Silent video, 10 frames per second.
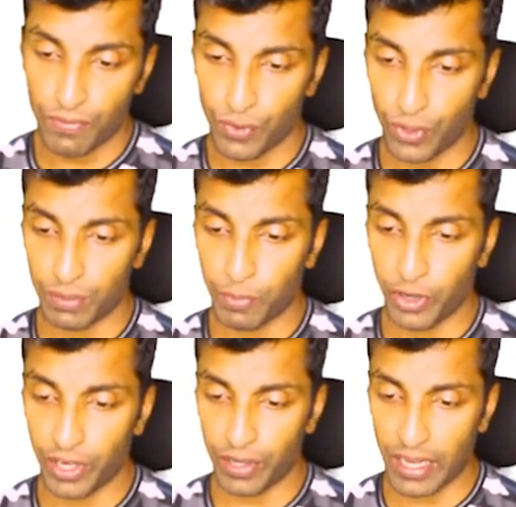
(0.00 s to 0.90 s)
Fourth
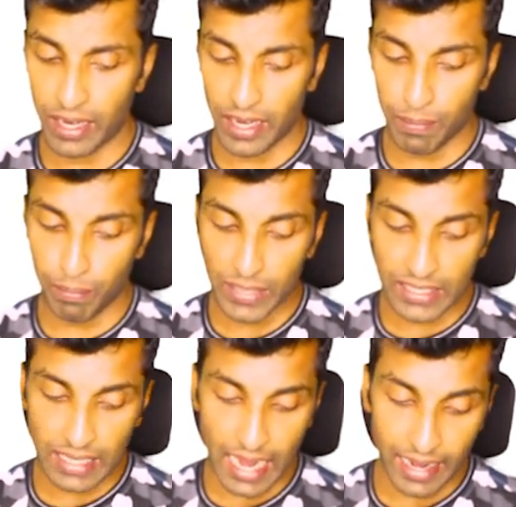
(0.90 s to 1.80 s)
point, you can write
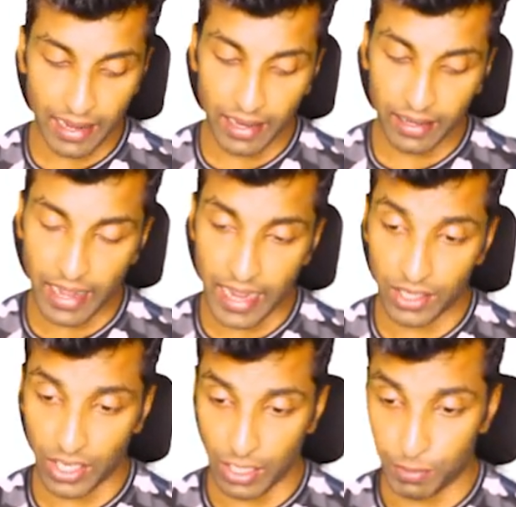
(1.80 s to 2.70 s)
mishandling
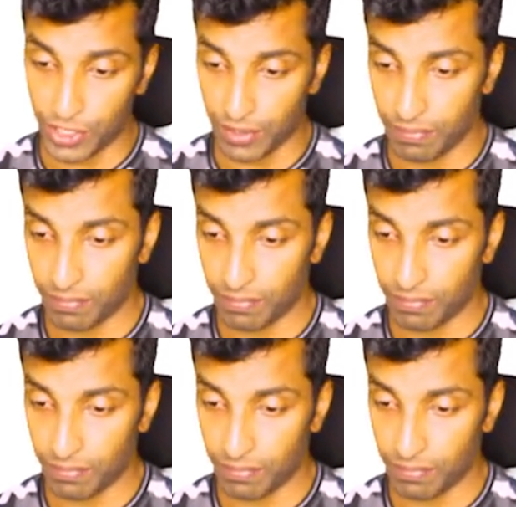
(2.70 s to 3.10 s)
and corruption.